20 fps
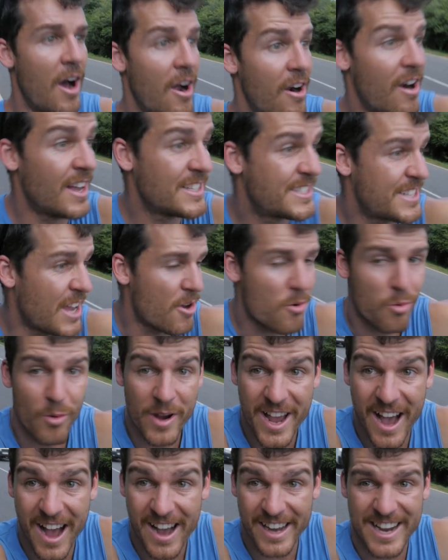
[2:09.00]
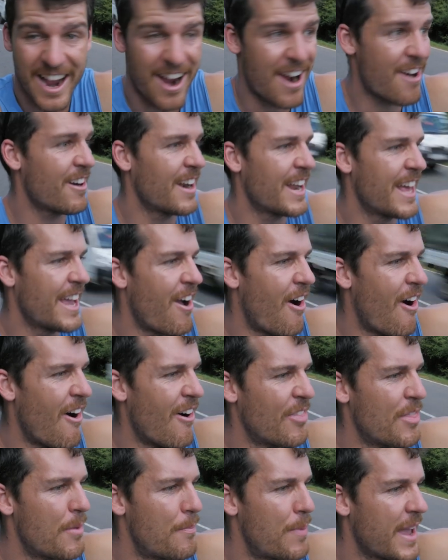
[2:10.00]
All right, so we are currently
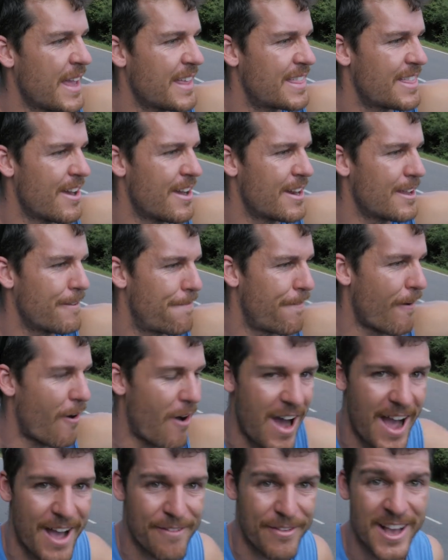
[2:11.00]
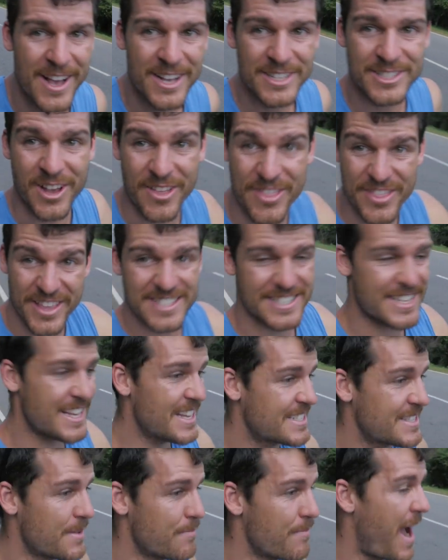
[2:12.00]
on the B thirty-five. So this
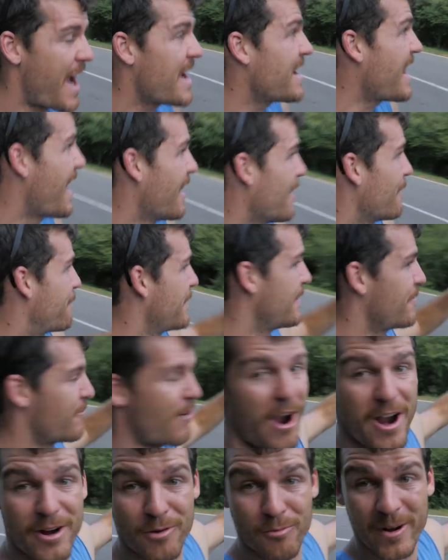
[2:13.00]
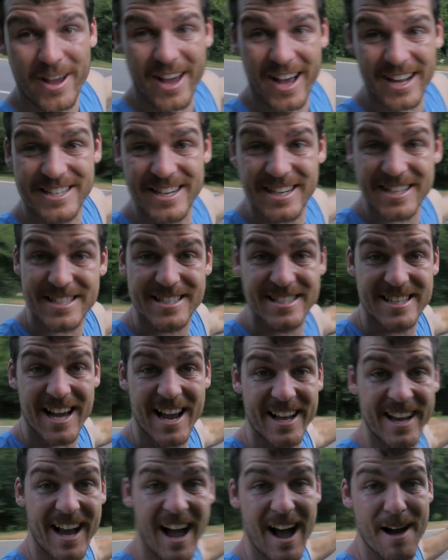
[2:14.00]
is the main elephant road. We are just setting